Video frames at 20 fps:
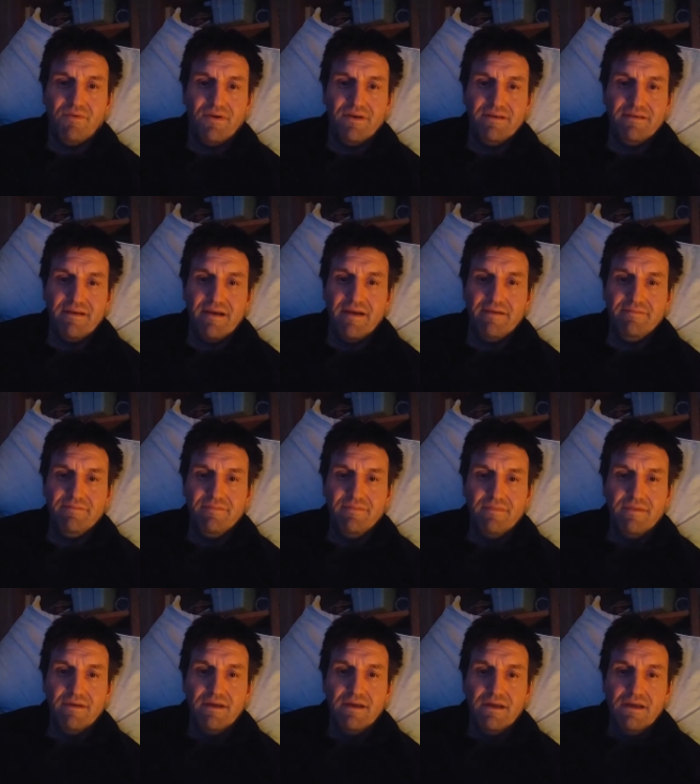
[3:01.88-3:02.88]
point in time.
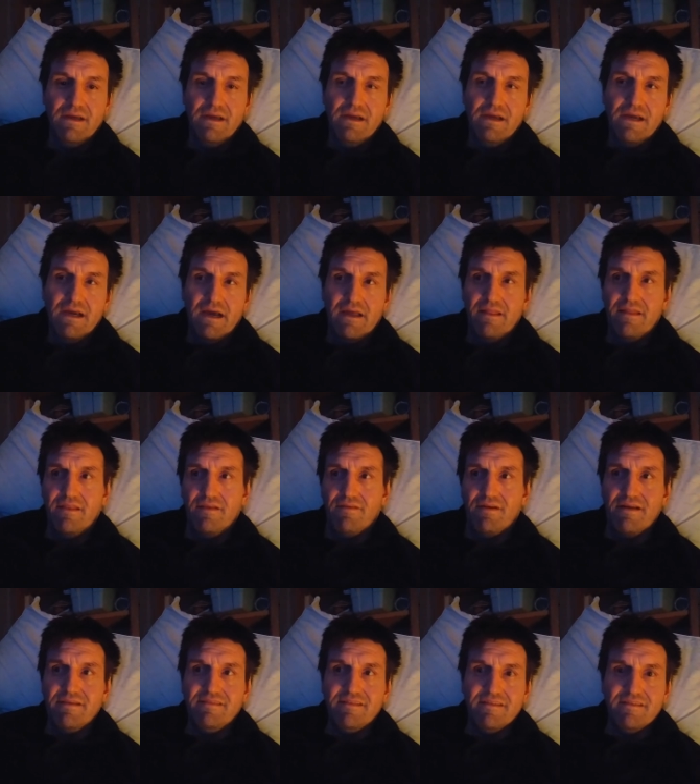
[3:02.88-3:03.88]
And then the
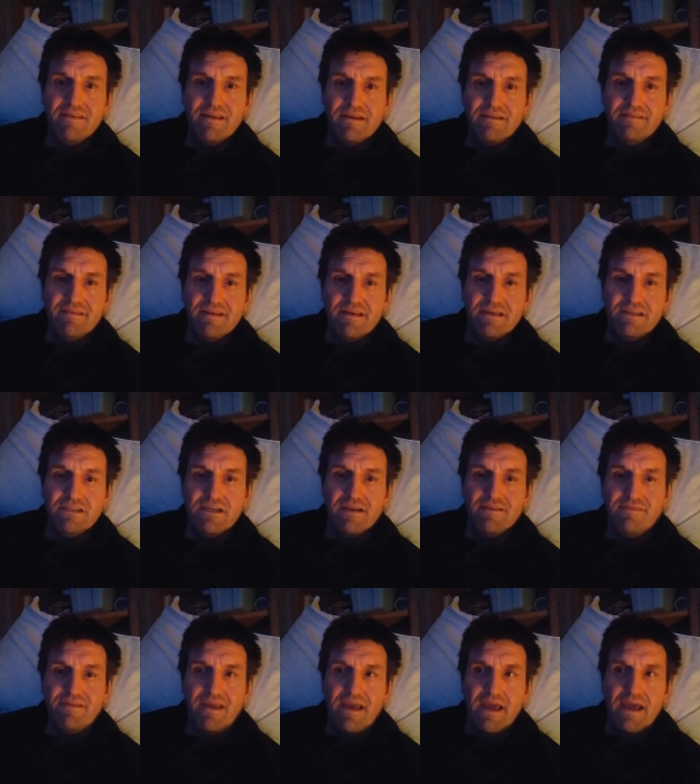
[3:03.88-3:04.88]
rest is Nixon and
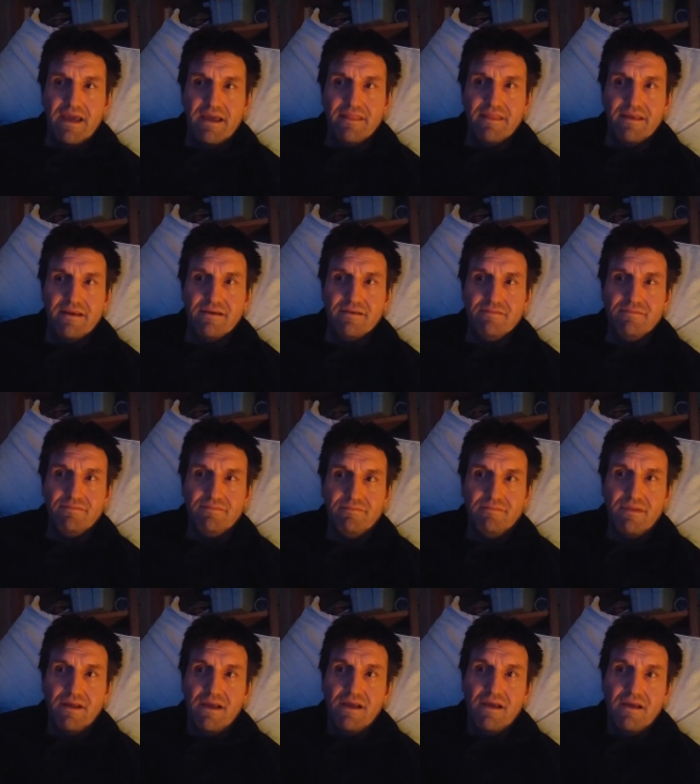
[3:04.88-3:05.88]
JFK, and then
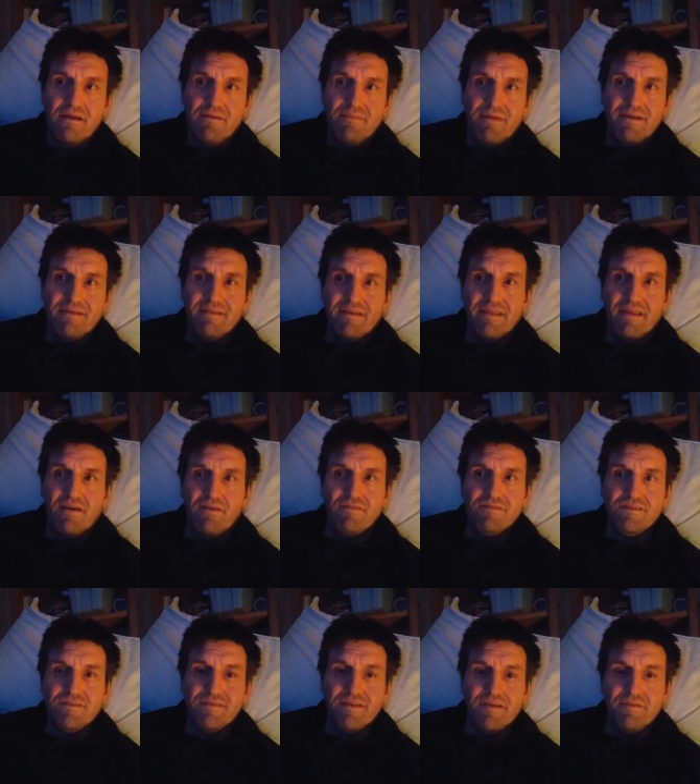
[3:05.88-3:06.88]
basically a whole
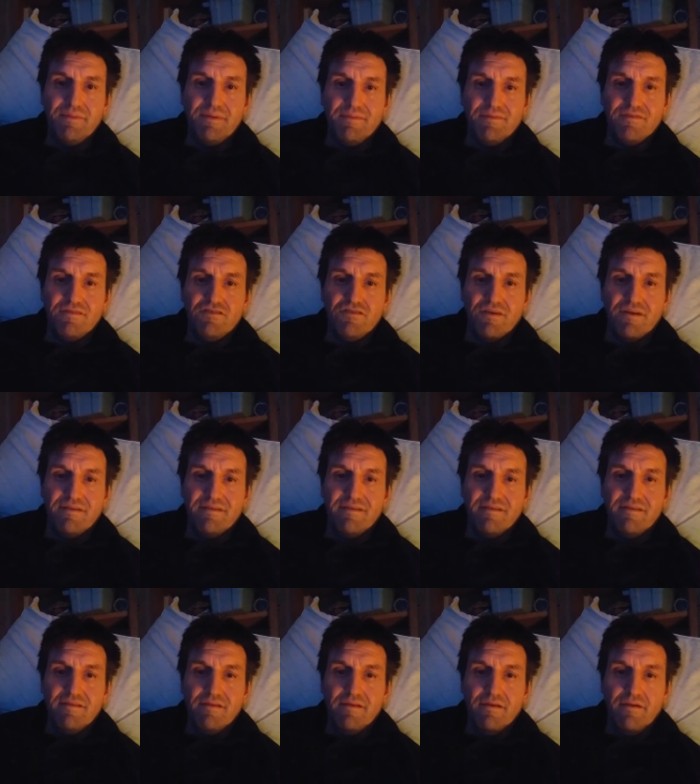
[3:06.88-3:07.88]
bunch of other people's
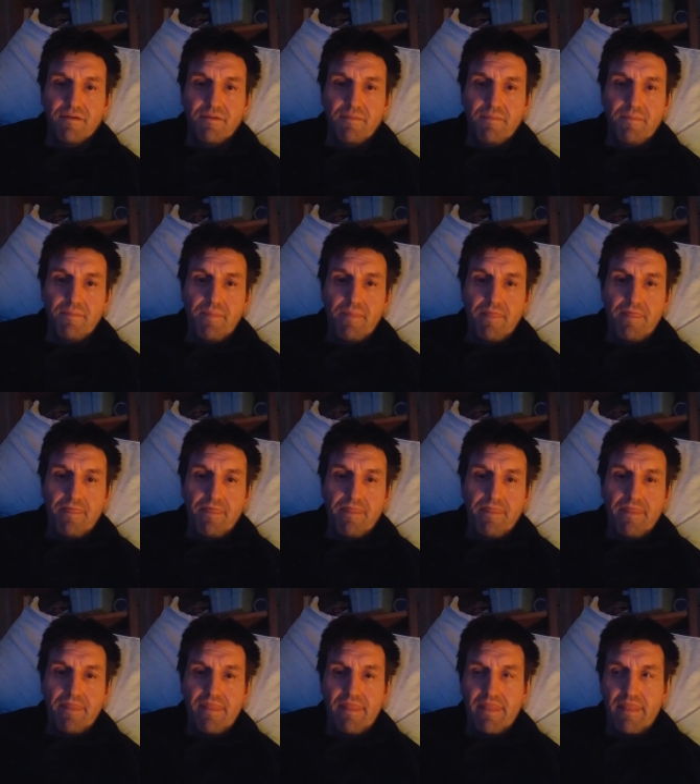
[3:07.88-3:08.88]
choices,
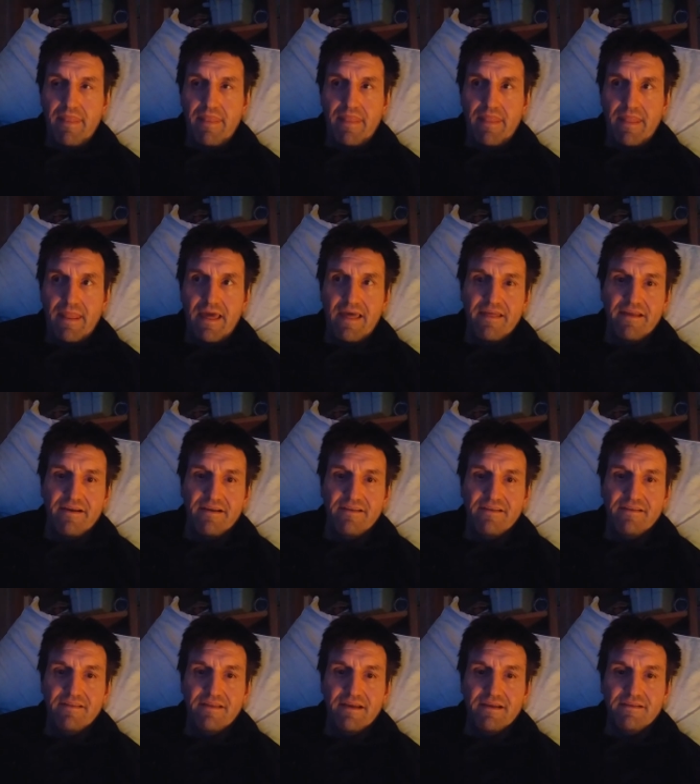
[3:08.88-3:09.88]
and then
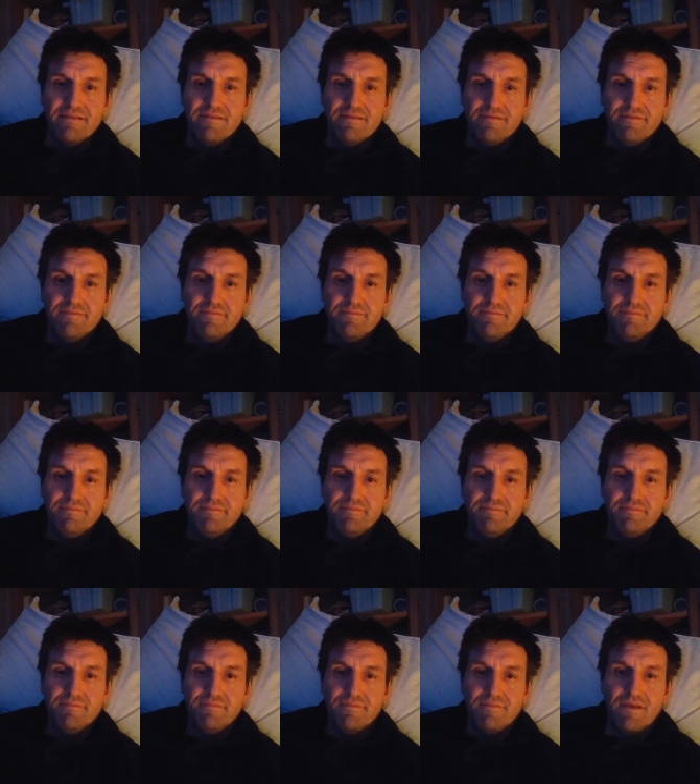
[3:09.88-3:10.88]
other things,
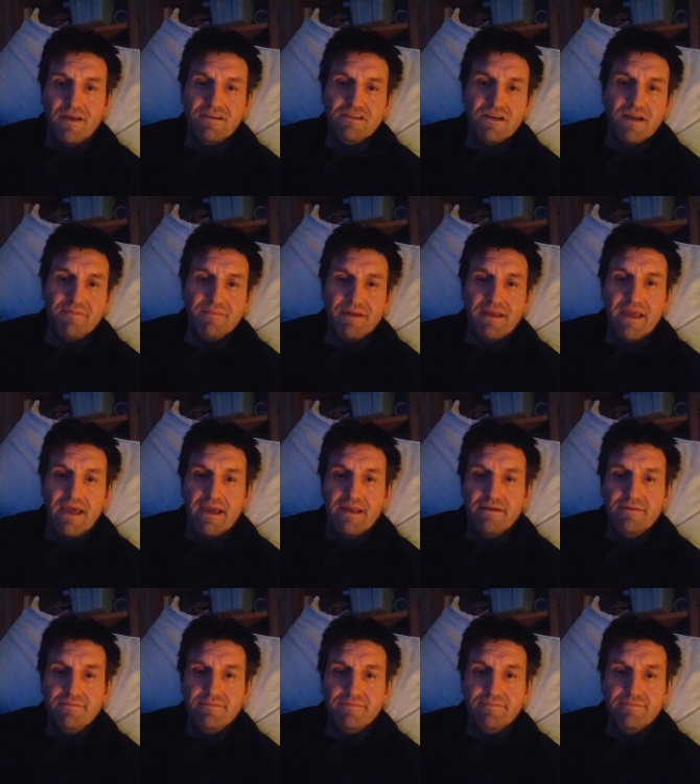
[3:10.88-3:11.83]
and John McCain.